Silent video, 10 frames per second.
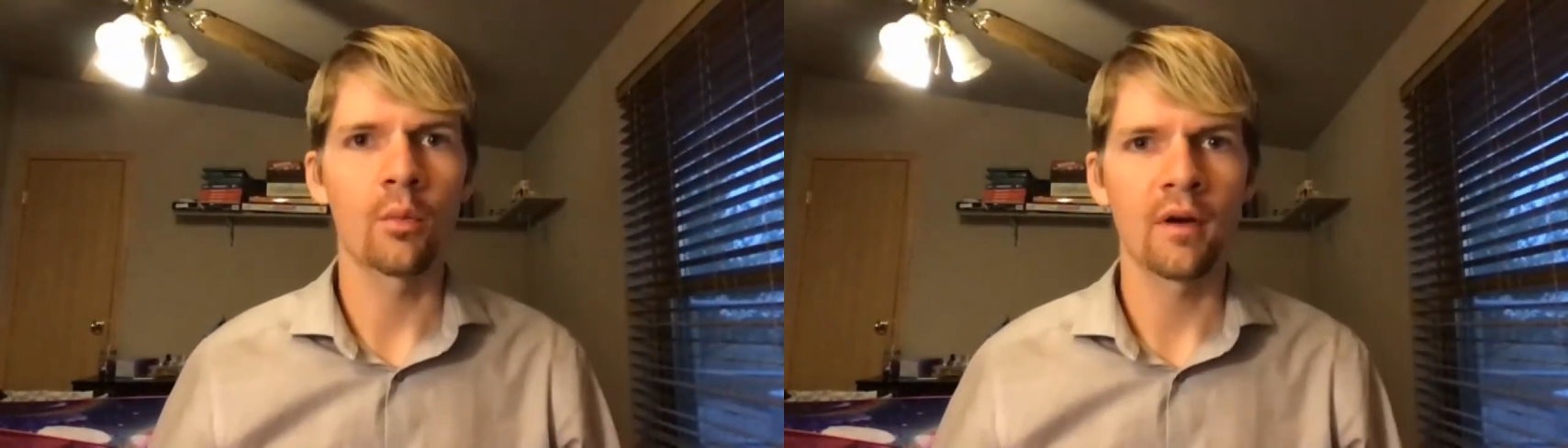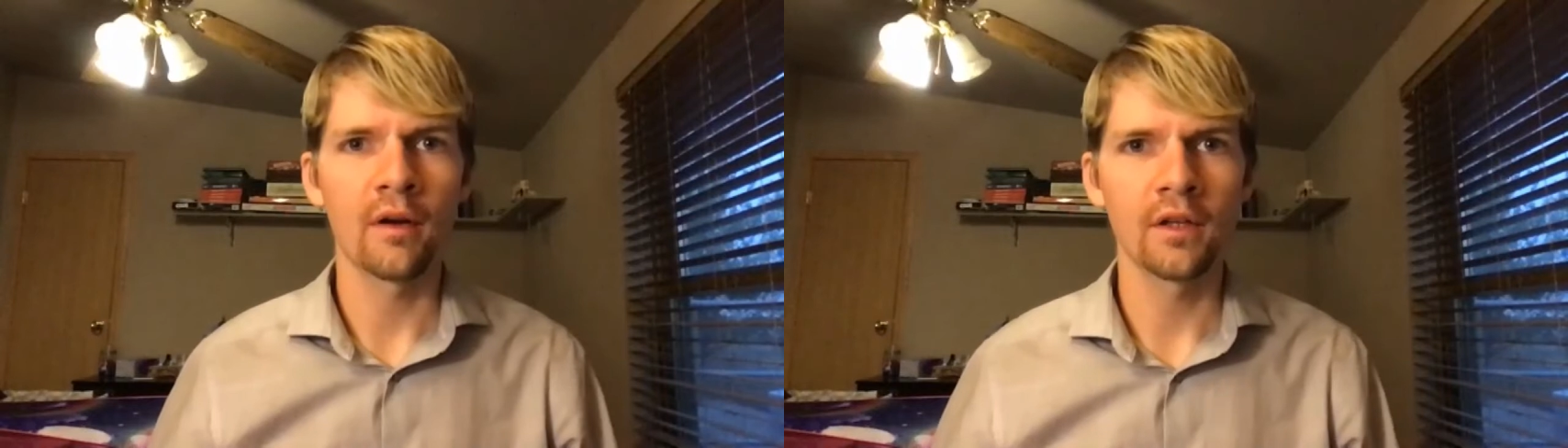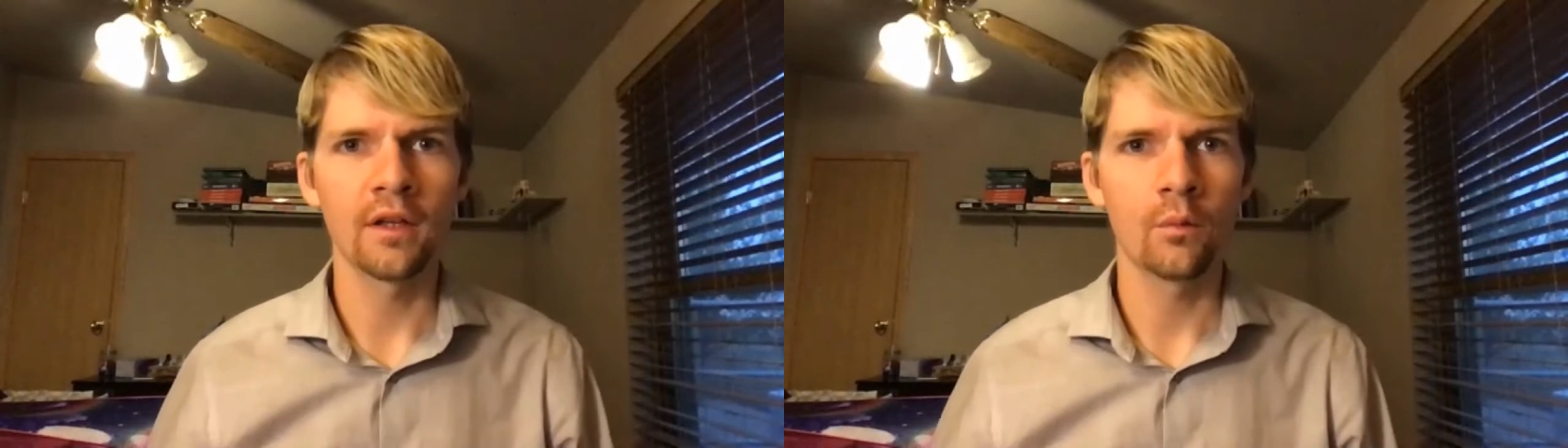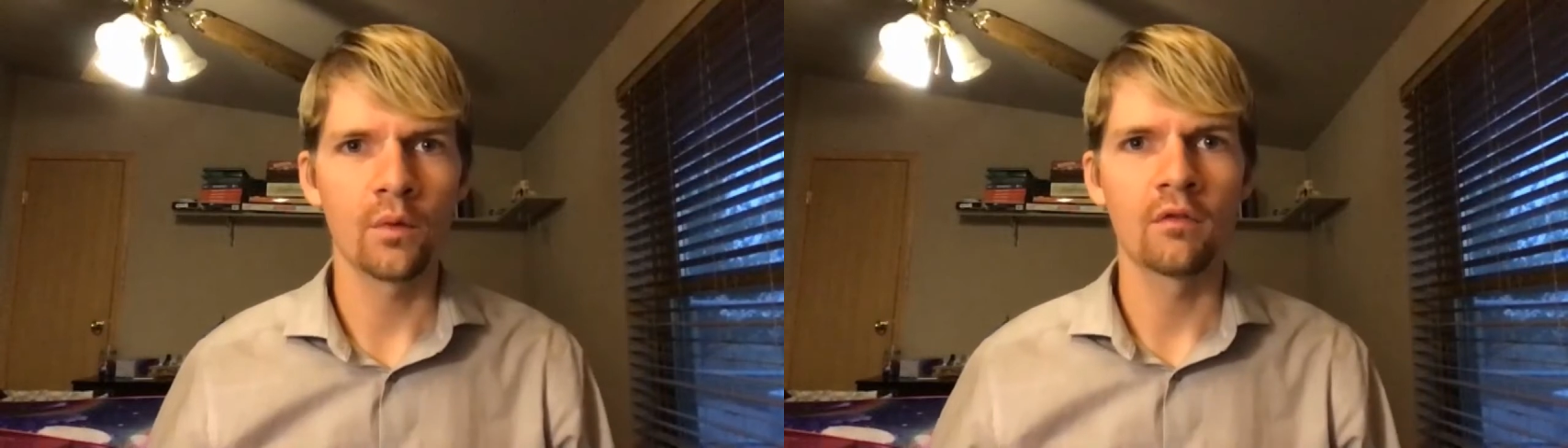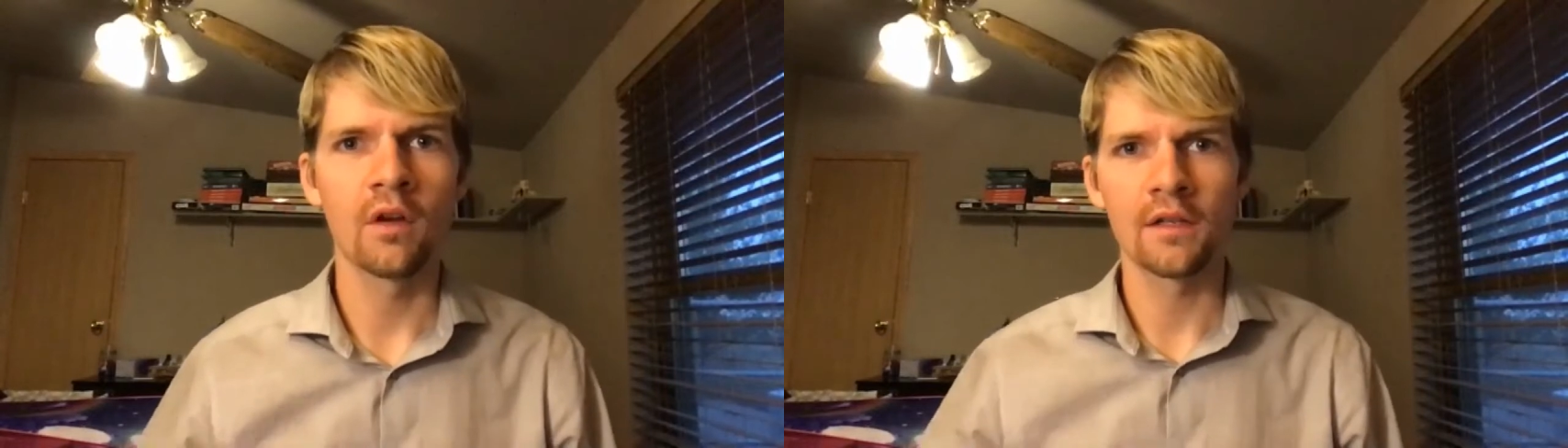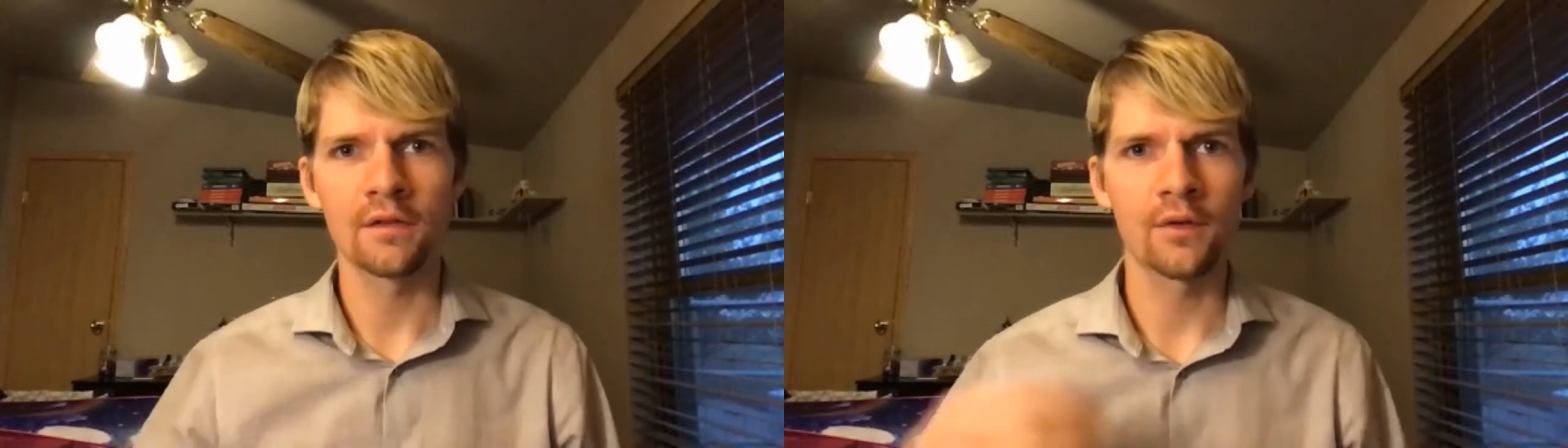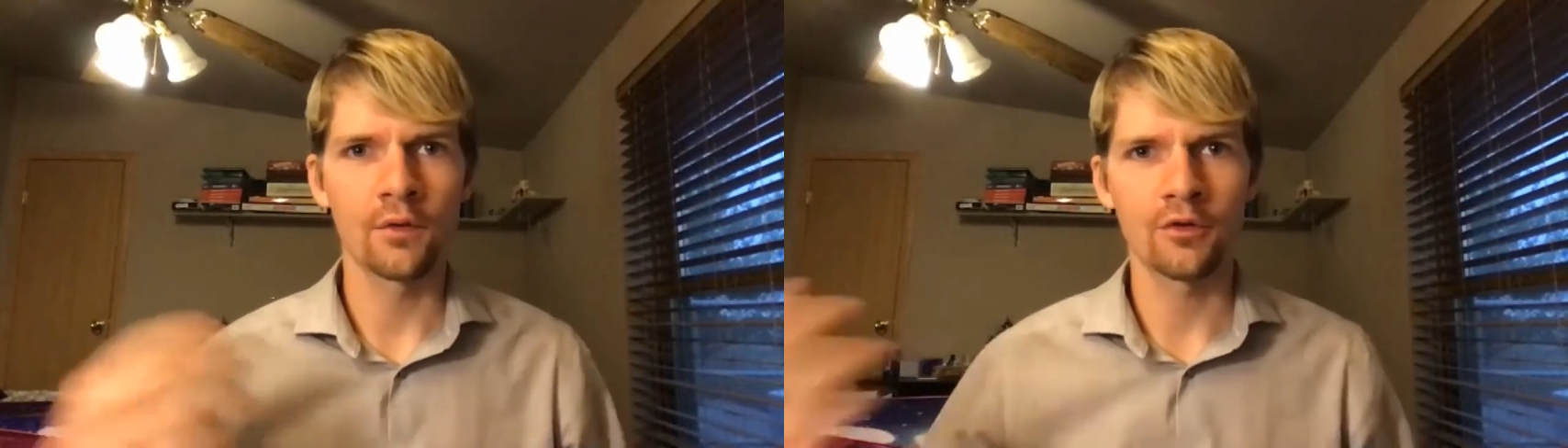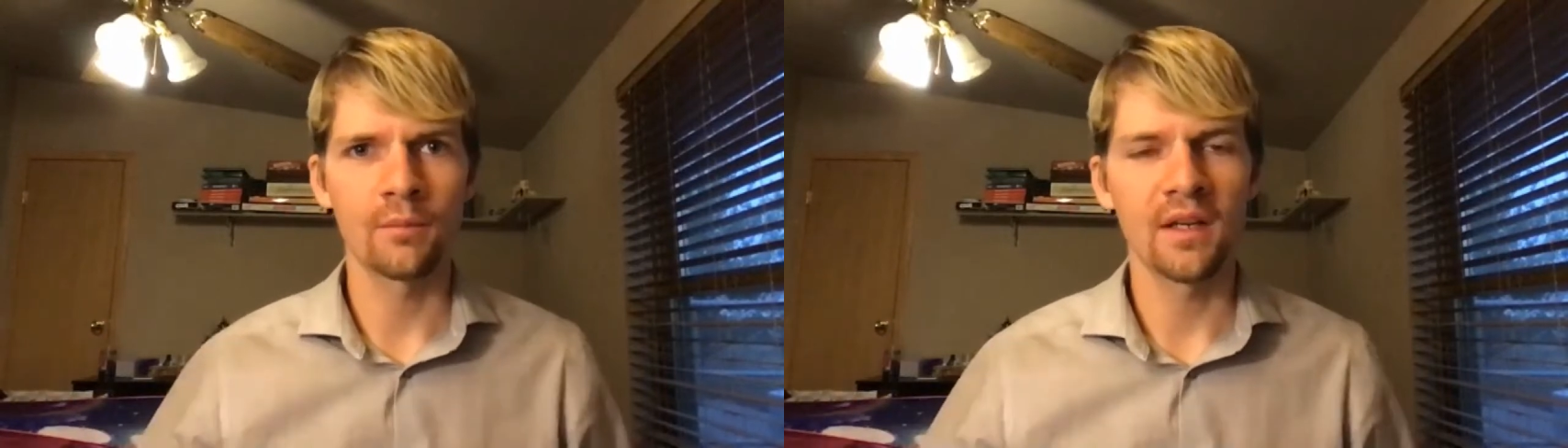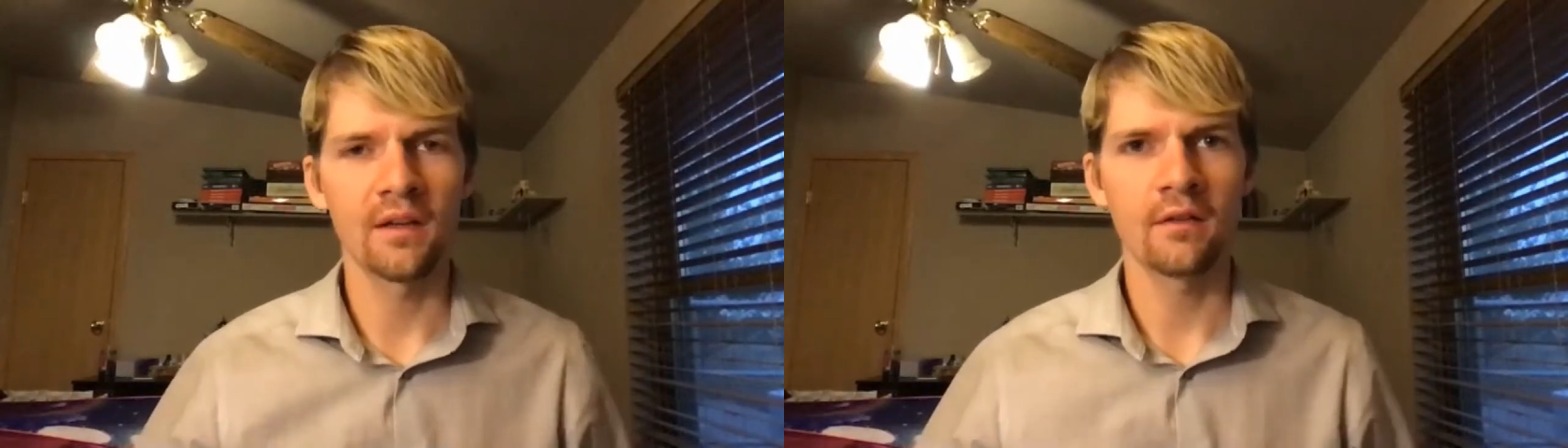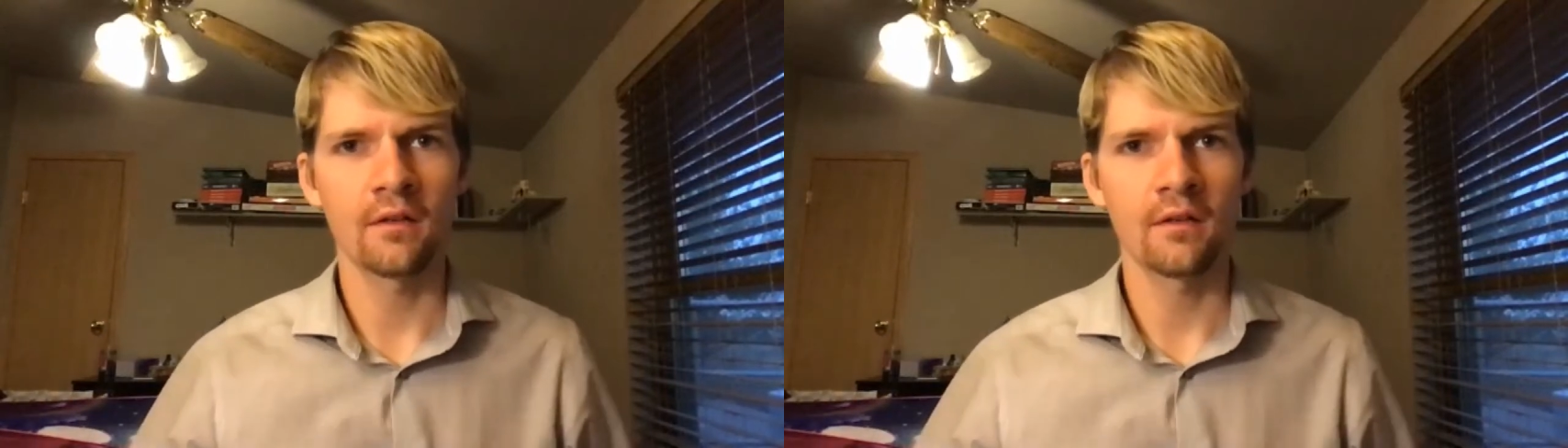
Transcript: prevalent with the rise of social media?